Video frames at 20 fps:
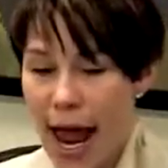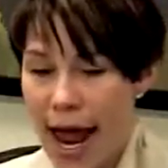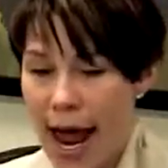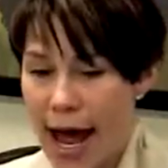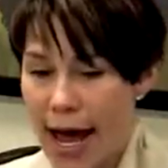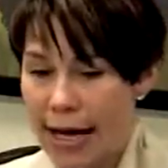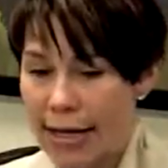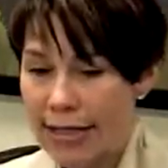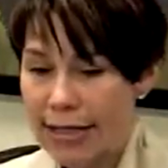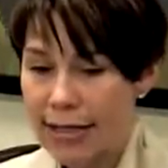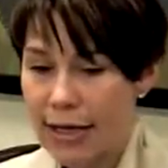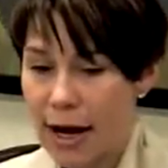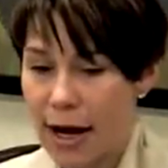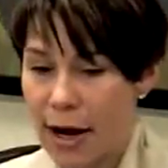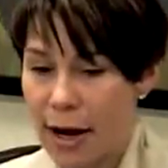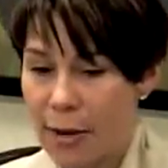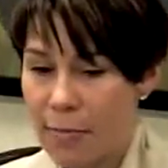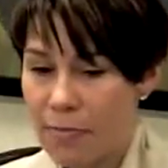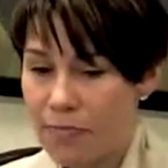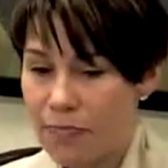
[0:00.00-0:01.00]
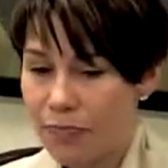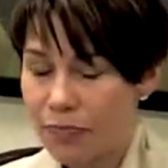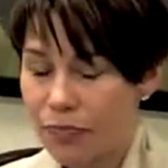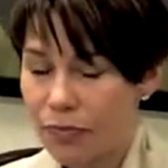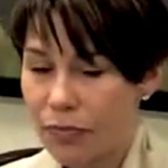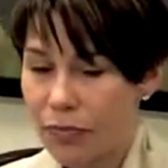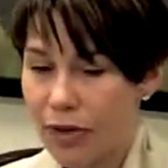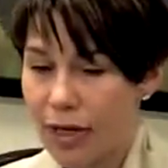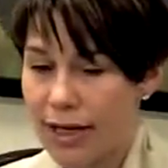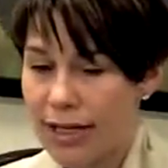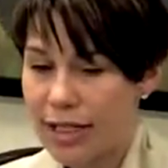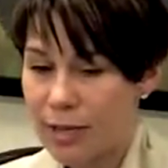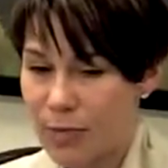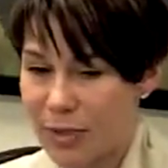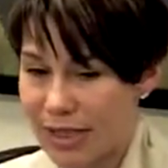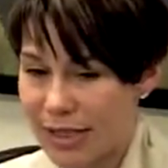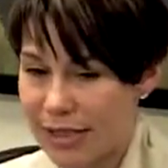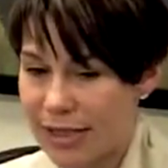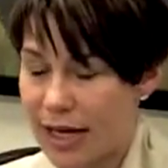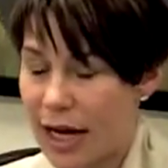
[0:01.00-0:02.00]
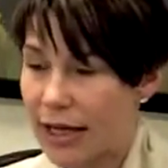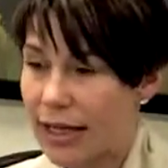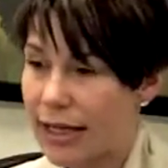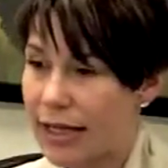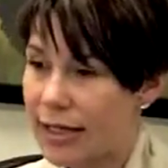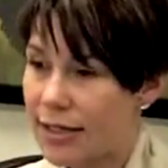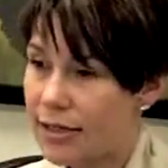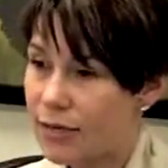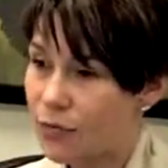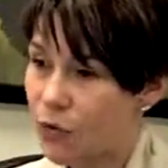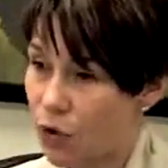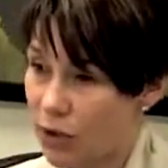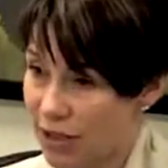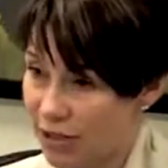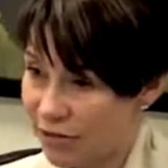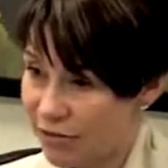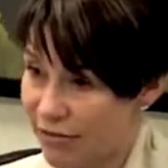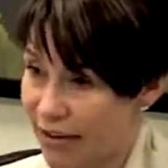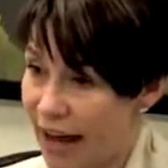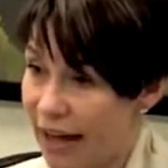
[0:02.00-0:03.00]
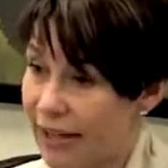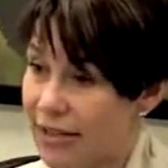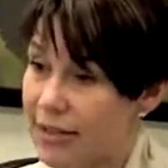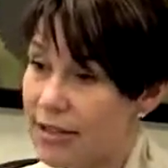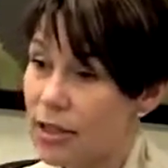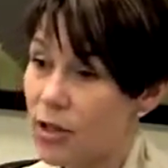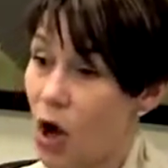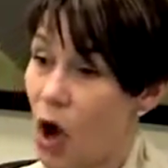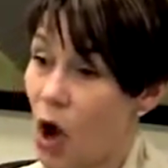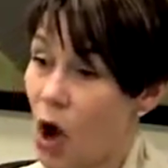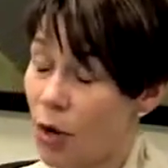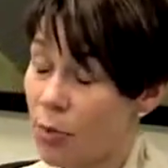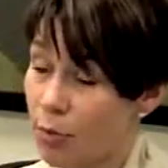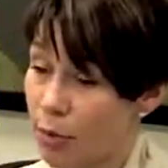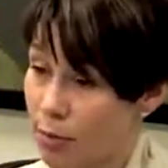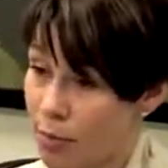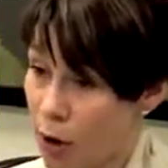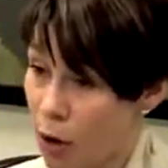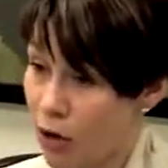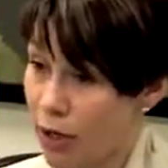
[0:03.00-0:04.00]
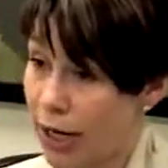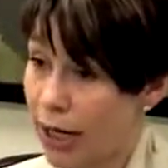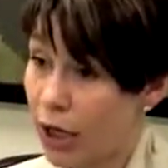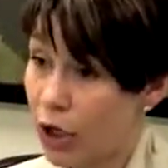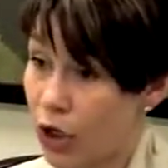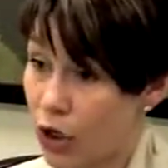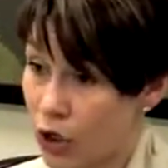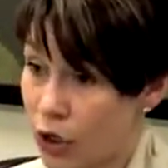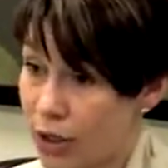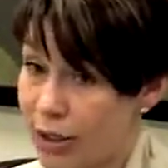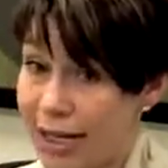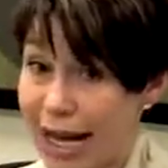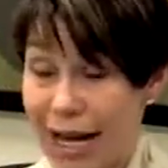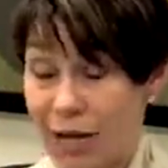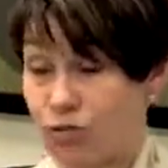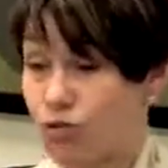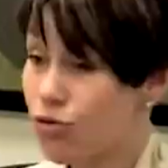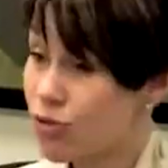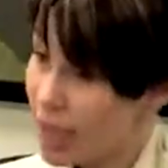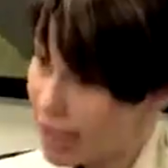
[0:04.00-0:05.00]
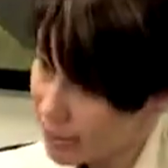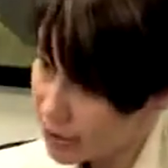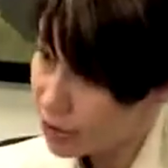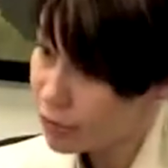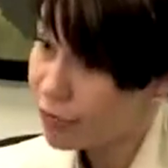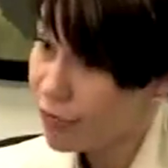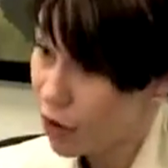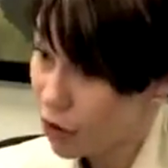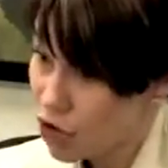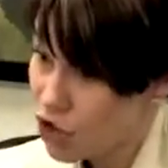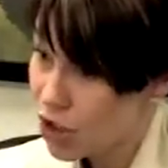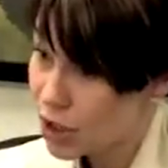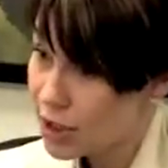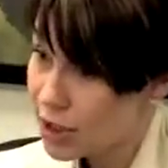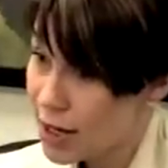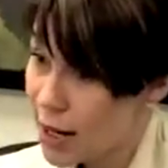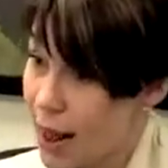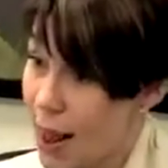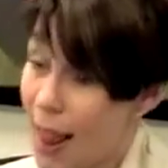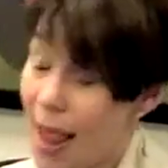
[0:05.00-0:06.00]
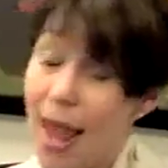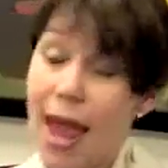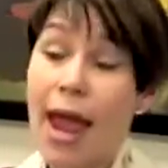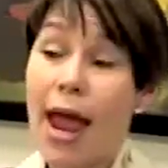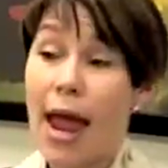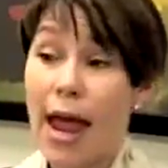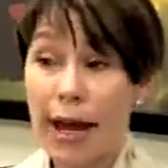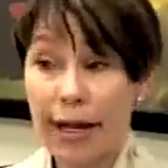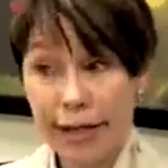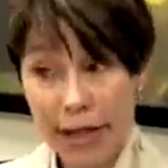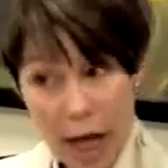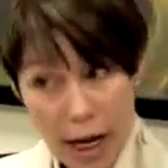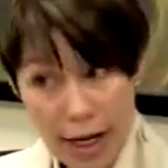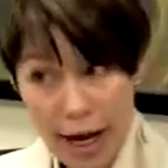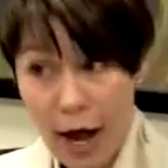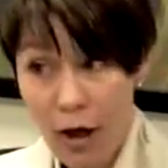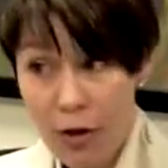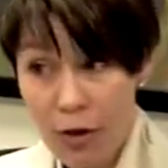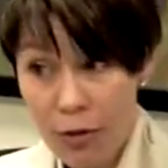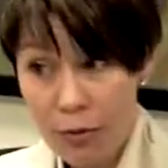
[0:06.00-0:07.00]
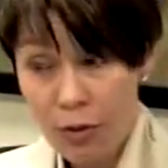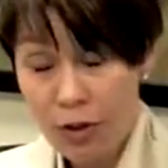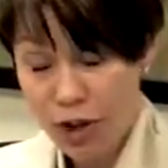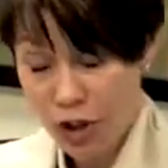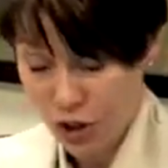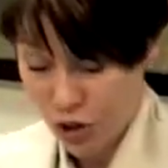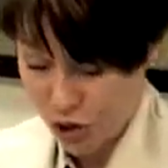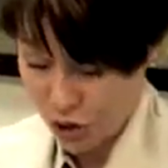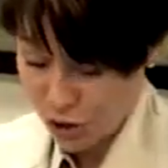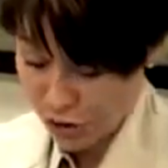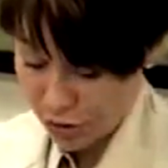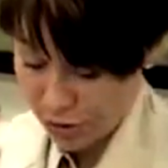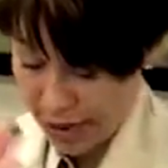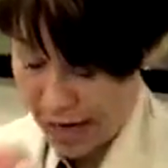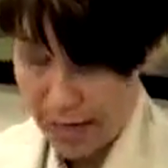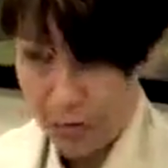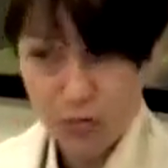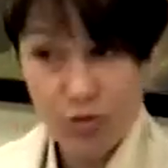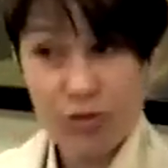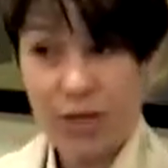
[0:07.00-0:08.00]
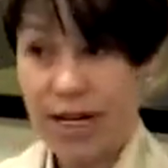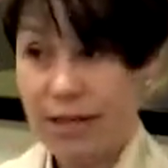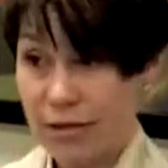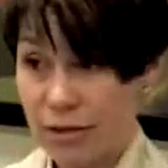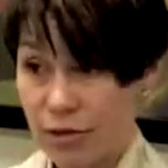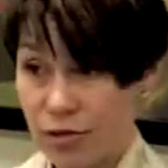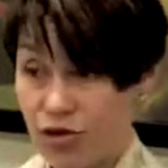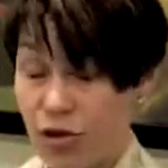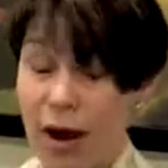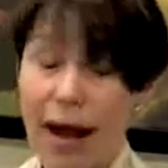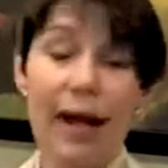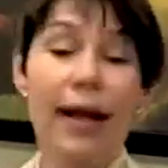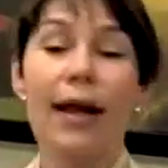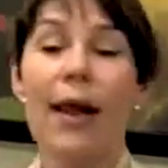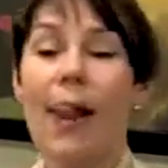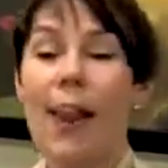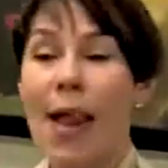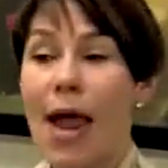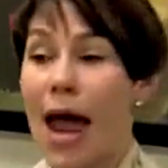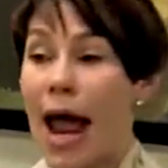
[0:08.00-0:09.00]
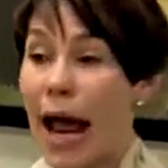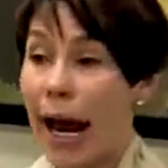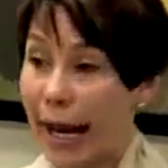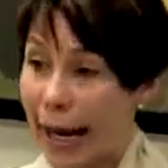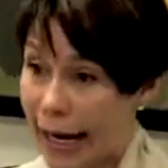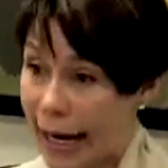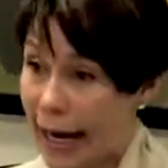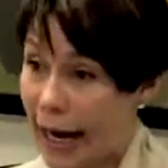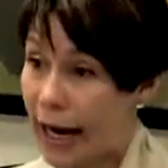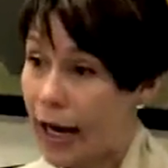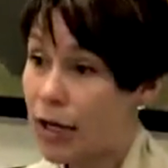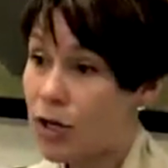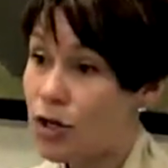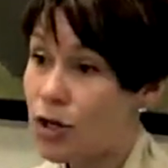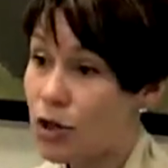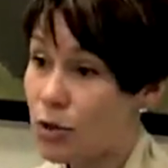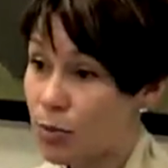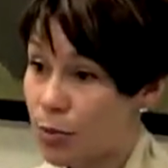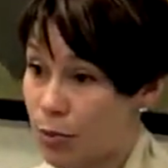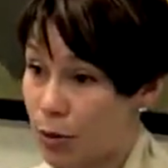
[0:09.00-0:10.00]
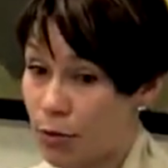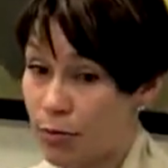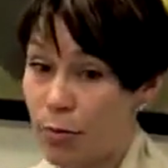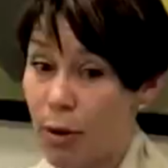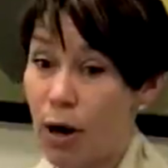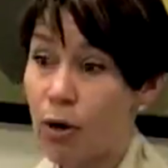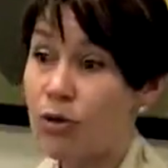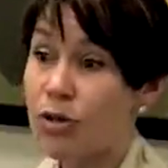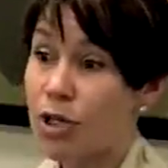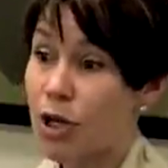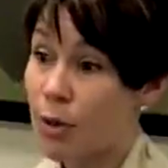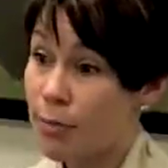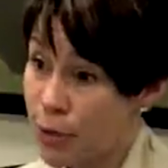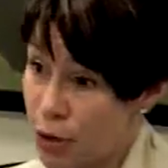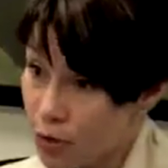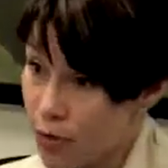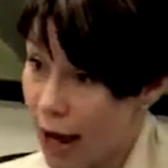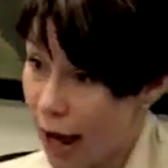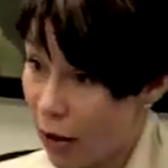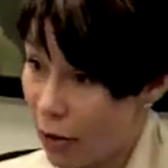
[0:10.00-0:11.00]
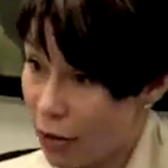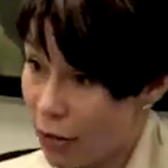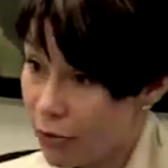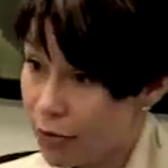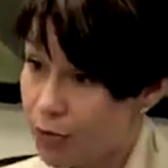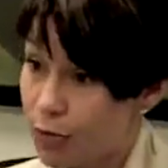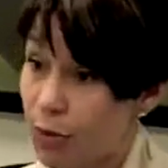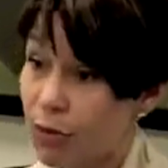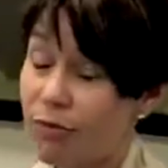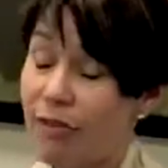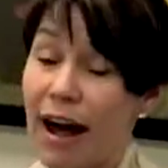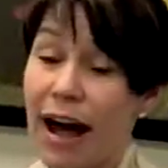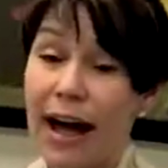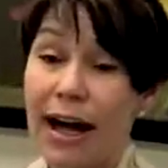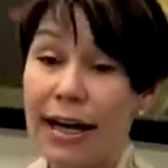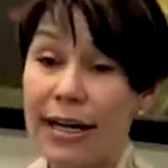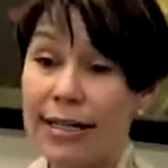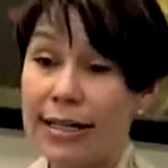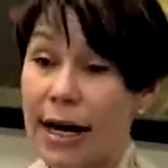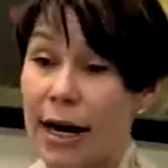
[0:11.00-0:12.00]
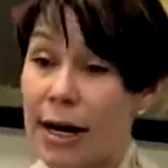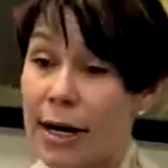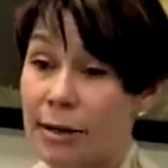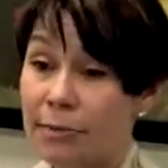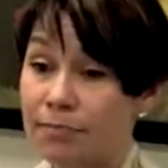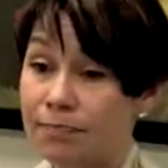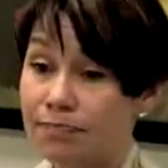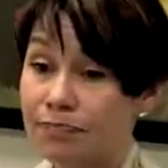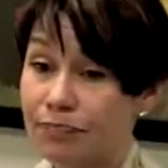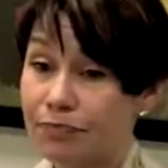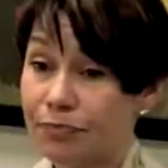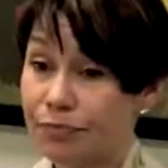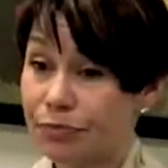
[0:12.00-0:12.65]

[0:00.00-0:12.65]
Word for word: And um, it's been studied for its effects on promoting good gastrointestinal function and gut health, which is your gastrointestinal tract, and to promote immune health, provide um,